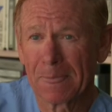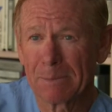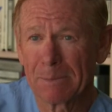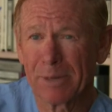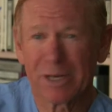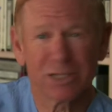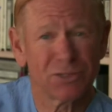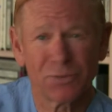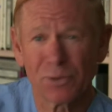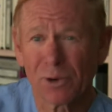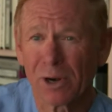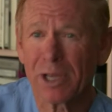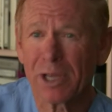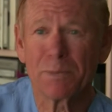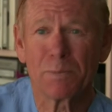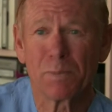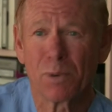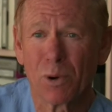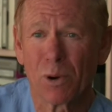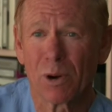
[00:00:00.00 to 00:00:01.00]
But it's very
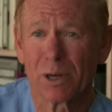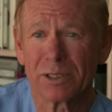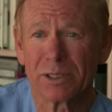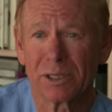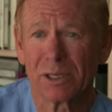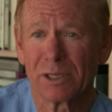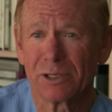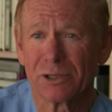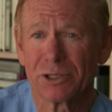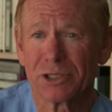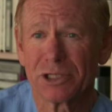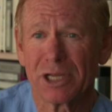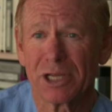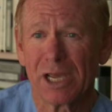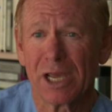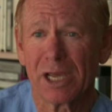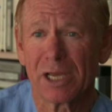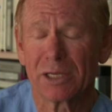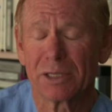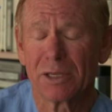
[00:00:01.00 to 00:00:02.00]
important to
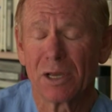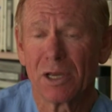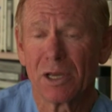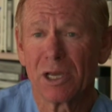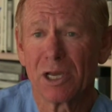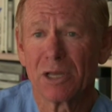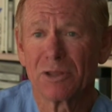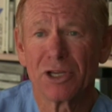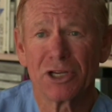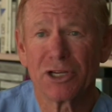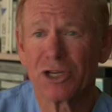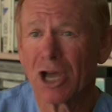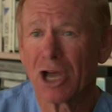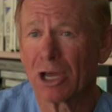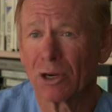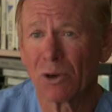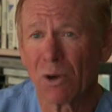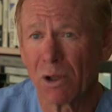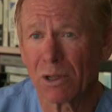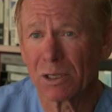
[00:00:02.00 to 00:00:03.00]
understand that
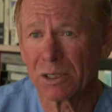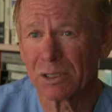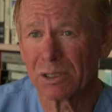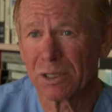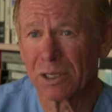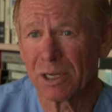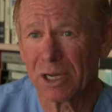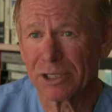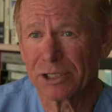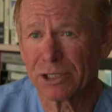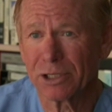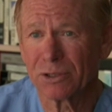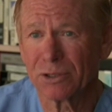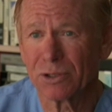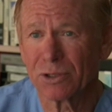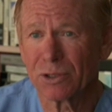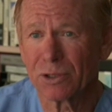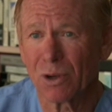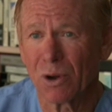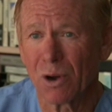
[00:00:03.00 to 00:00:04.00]
not all
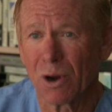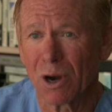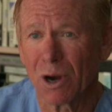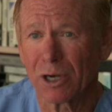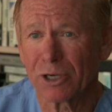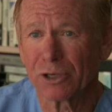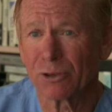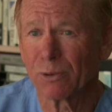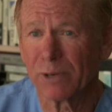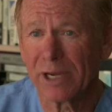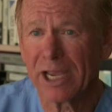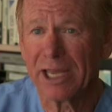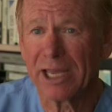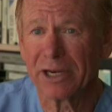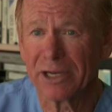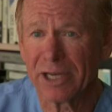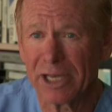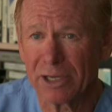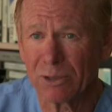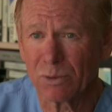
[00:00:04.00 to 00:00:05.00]
concussions are
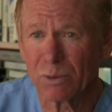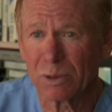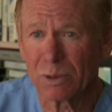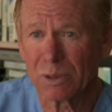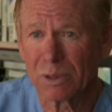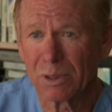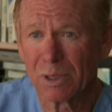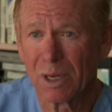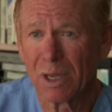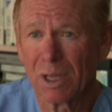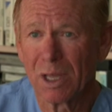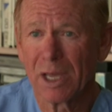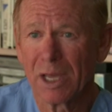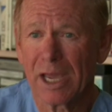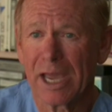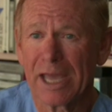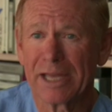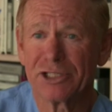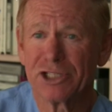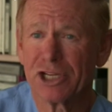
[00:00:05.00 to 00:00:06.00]
created equal.
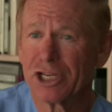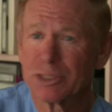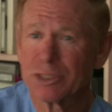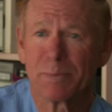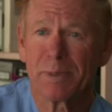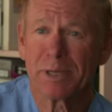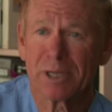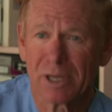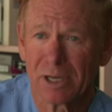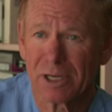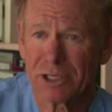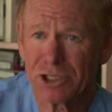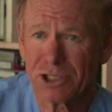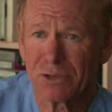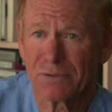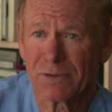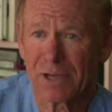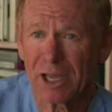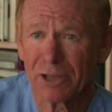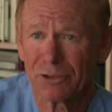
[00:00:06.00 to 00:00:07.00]
And just because
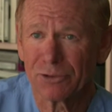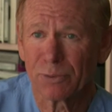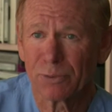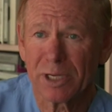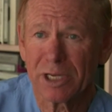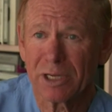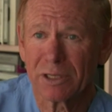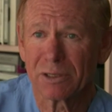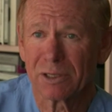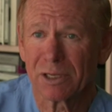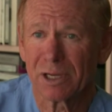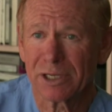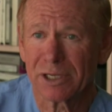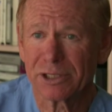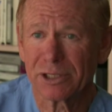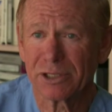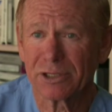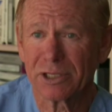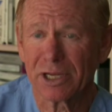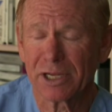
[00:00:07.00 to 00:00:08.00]
you've had three
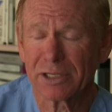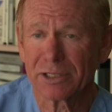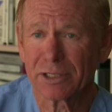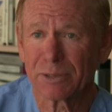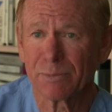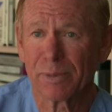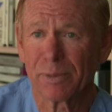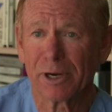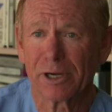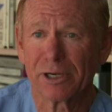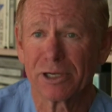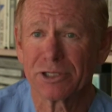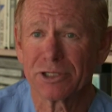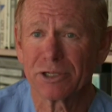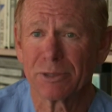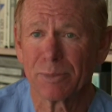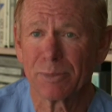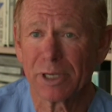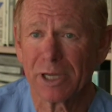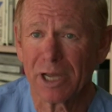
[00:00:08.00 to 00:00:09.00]
concussions as compared to
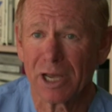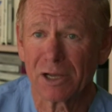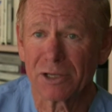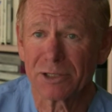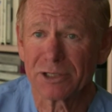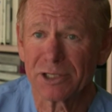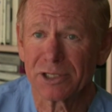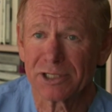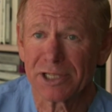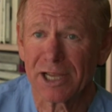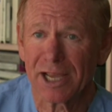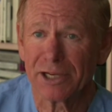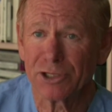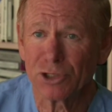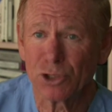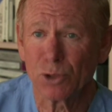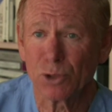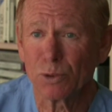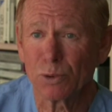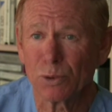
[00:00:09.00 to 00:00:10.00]
somebody else that's had
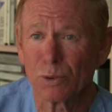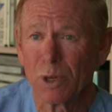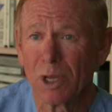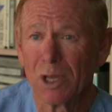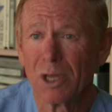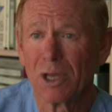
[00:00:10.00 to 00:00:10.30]
two,